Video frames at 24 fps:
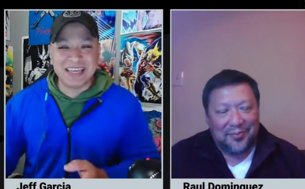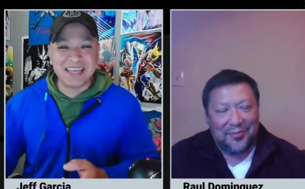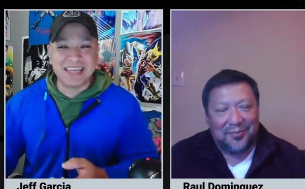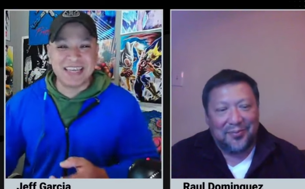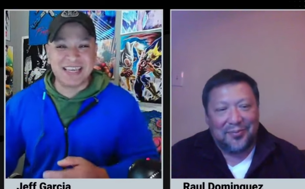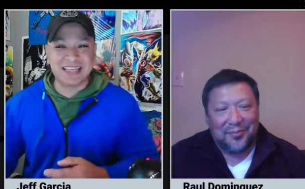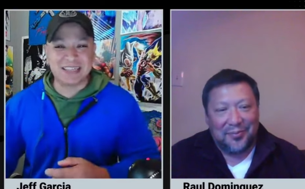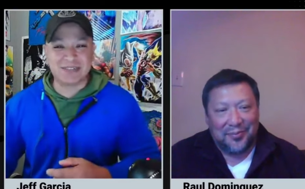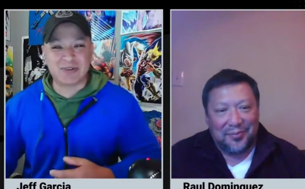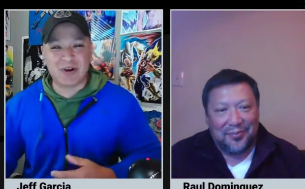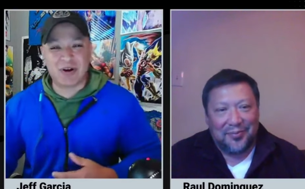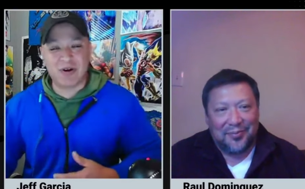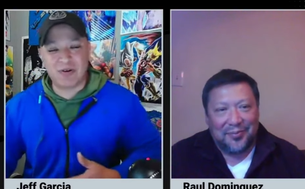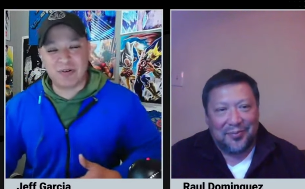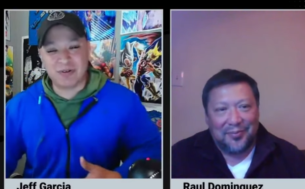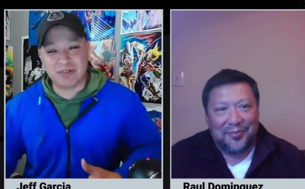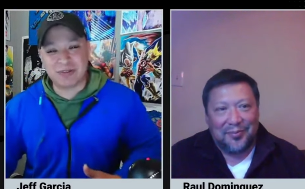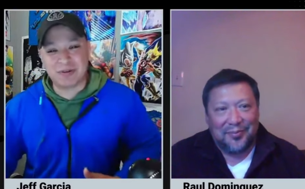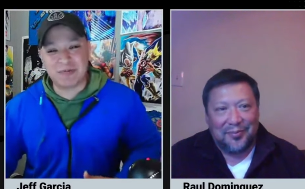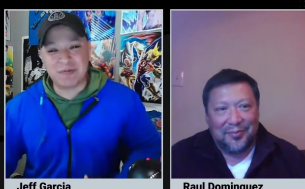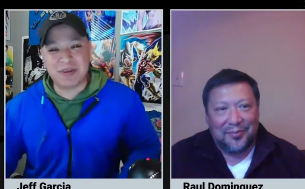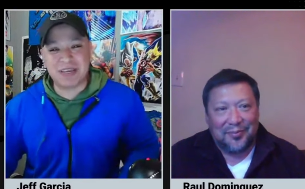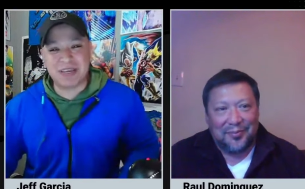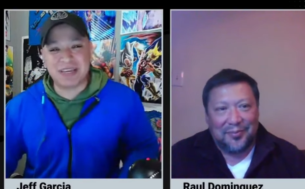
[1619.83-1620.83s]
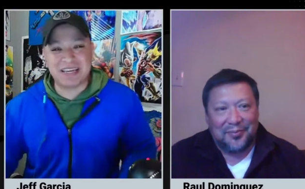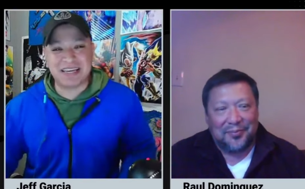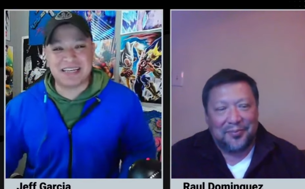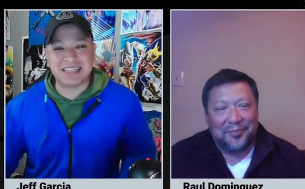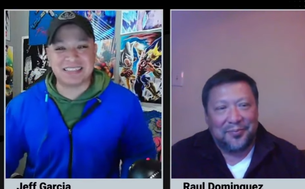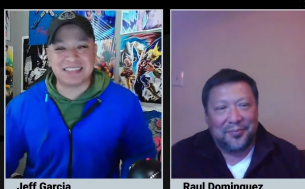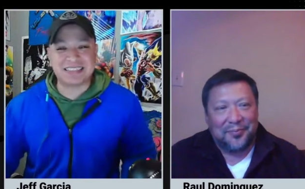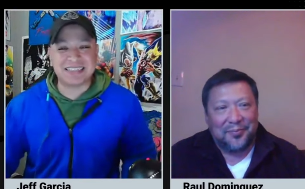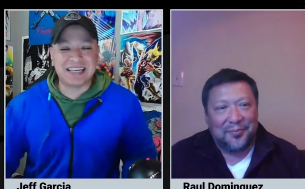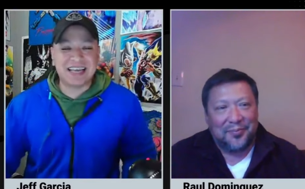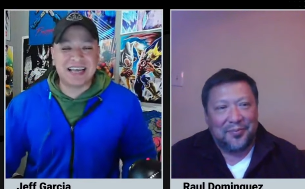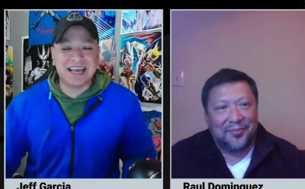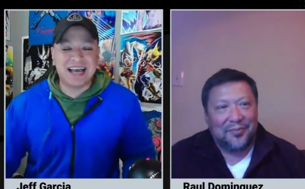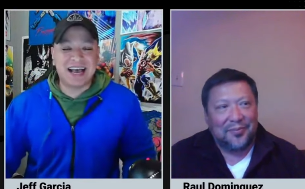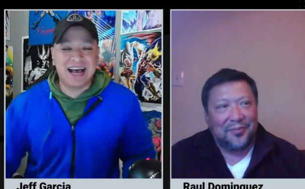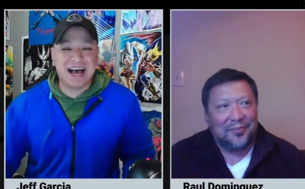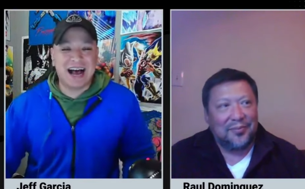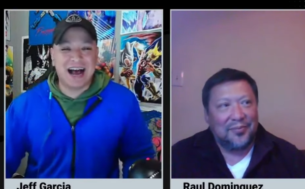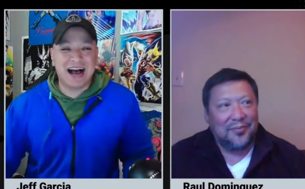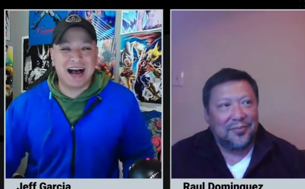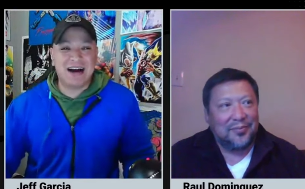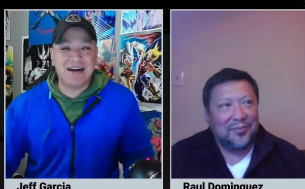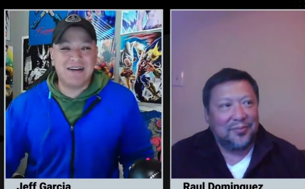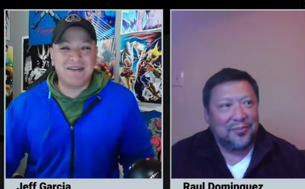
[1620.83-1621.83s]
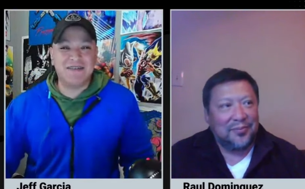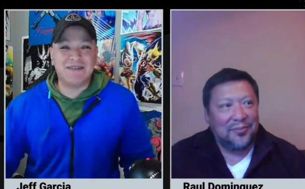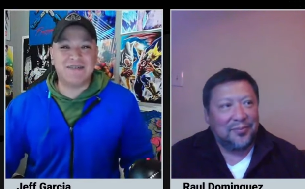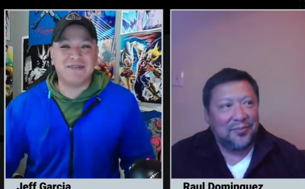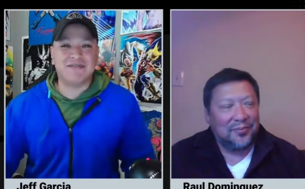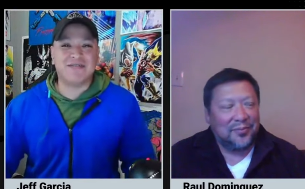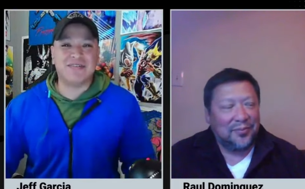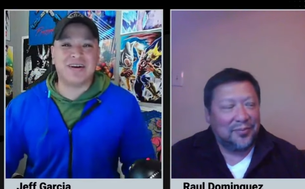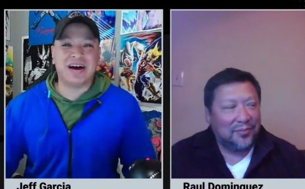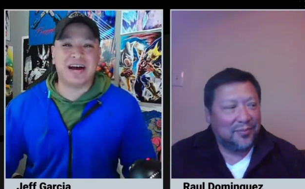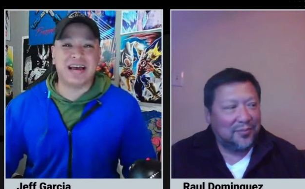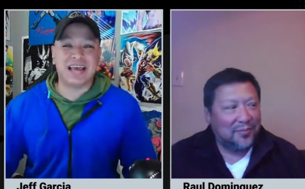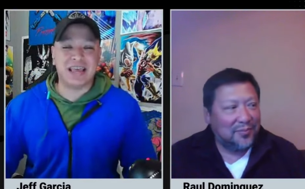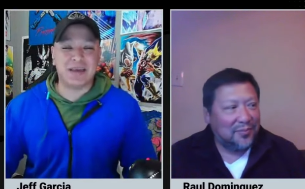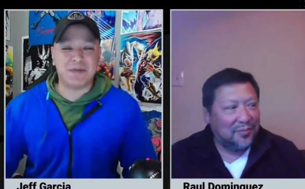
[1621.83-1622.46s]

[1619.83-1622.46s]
Speaker 1: He is Raul Dominguez of uh,